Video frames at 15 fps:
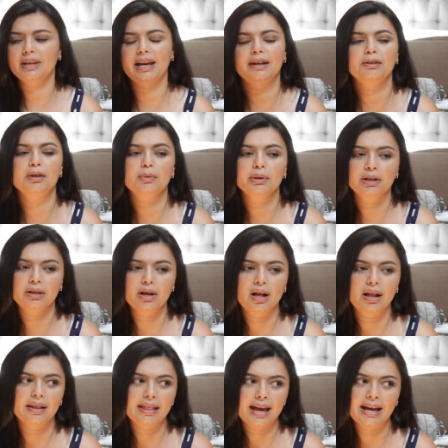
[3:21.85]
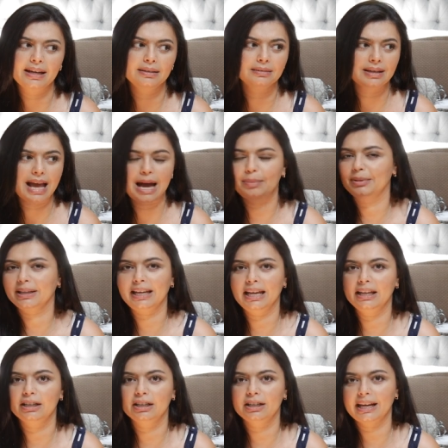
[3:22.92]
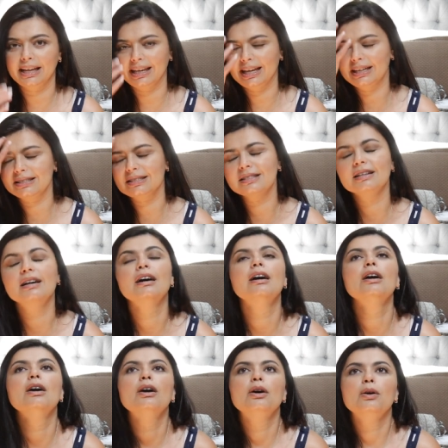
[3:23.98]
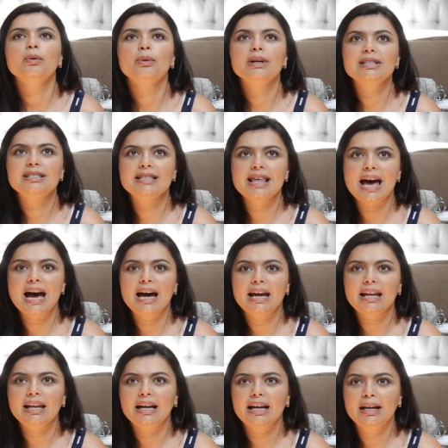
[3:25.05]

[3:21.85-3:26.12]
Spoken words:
I don't know what you'd call that, applicator, I guess, was that